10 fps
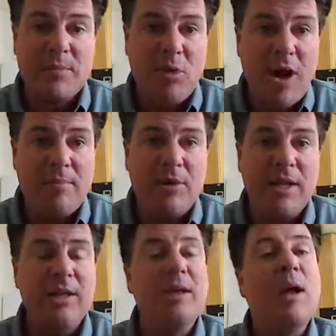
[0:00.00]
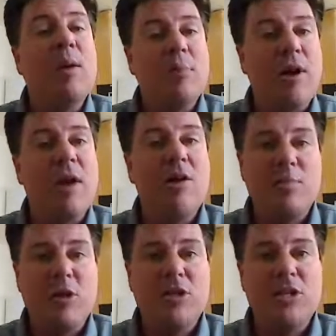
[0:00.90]
the property prior to
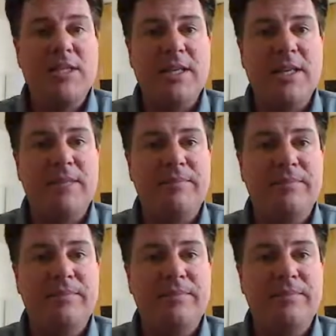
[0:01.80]
purchasing it.